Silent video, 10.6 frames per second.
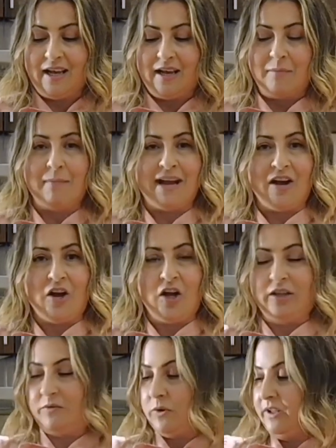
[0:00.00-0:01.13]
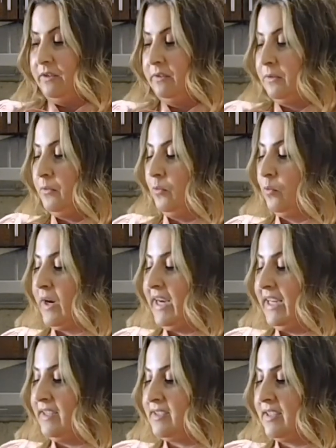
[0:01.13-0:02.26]
my olive oil right
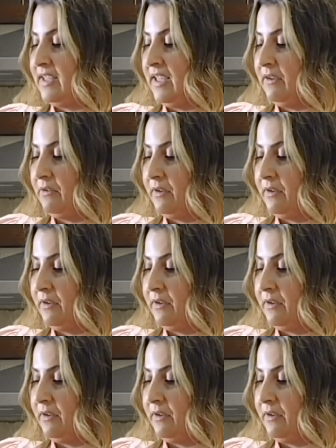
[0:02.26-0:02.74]
into the